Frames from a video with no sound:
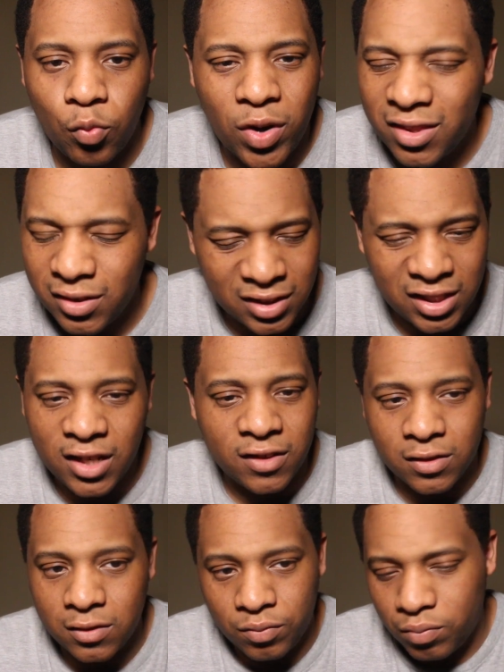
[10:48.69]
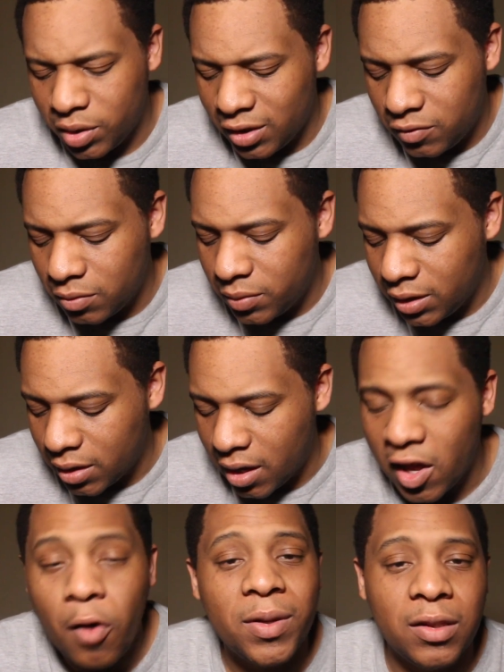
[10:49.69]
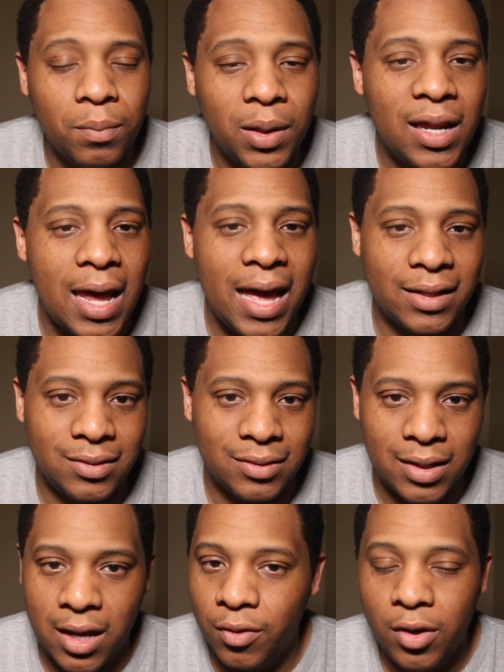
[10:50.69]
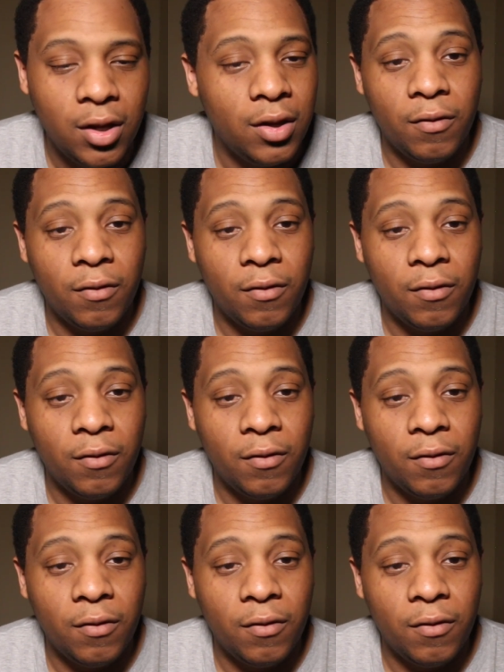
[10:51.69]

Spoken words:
one of these kings is believed to be helping the Blood Axes out.